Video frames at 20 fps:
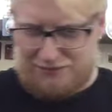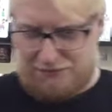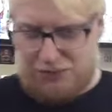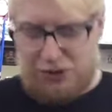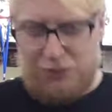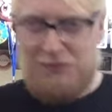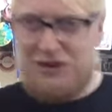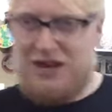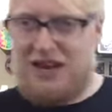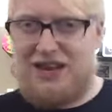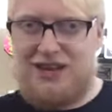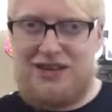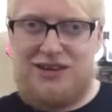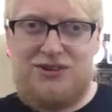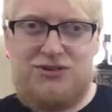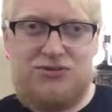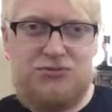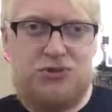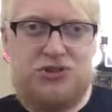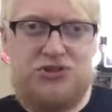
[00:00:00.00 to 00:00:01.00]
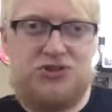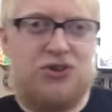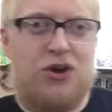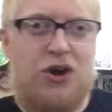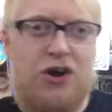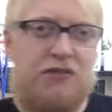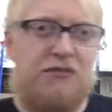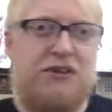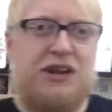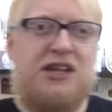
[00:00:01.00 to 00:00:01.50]
pumpkin was
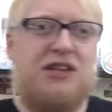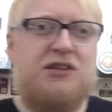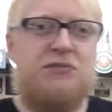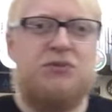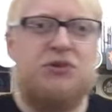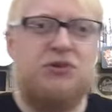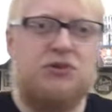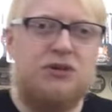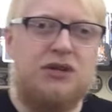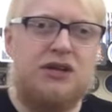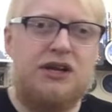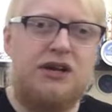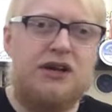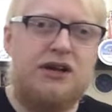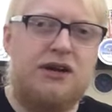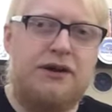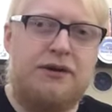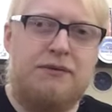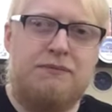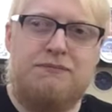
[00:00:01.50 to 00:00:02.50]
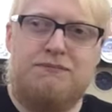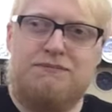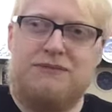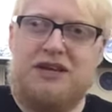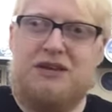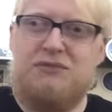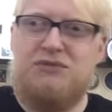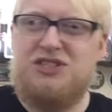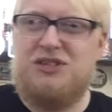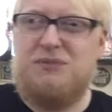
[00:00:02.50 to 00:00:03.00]
not available.
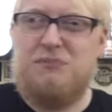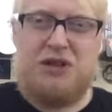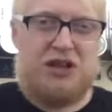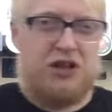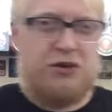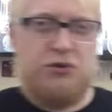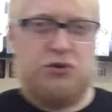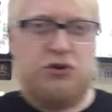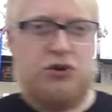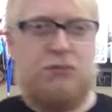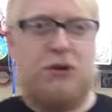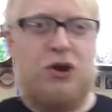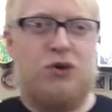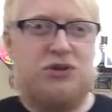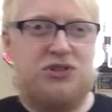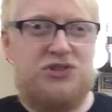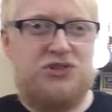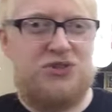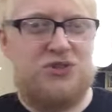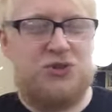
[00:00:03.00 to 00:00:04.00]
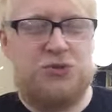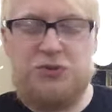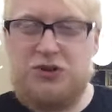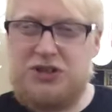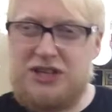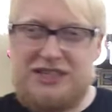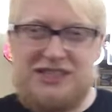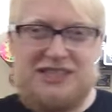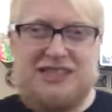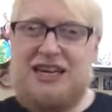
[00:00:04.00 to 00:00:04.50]
It was in my local Morrison's,
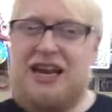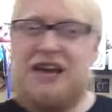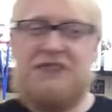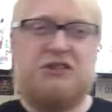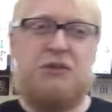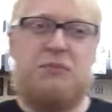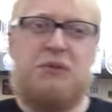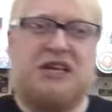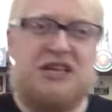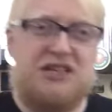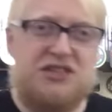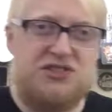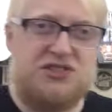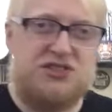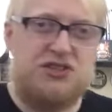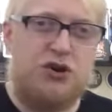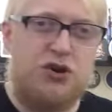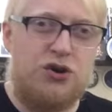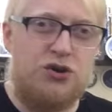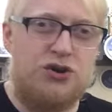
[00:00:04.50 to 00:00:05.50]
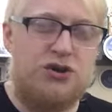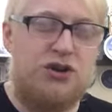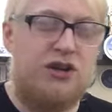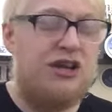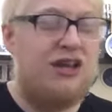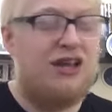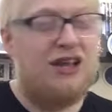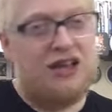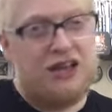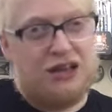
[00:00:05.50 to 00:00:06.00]
but they didn't have the biggest stock,
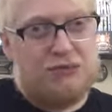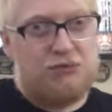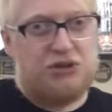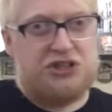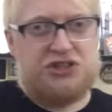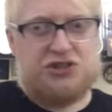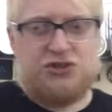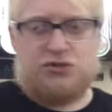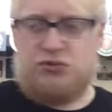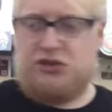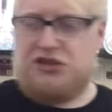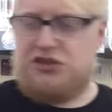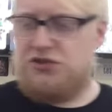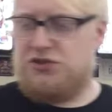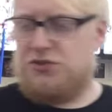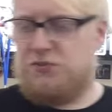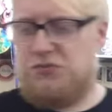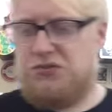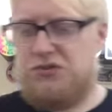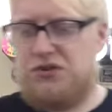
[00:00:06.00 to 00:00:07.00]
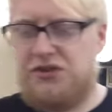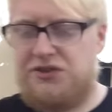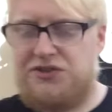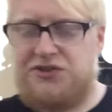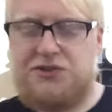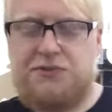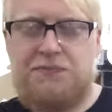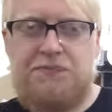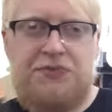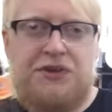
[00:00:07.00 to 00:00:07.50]
which is a real
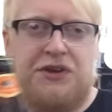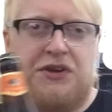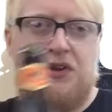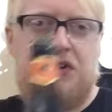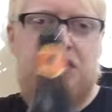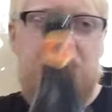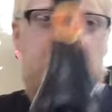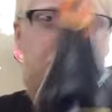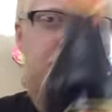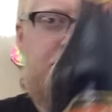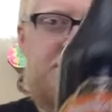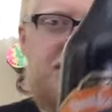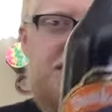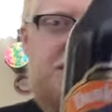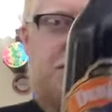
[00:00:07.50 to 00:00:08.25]
surprise. But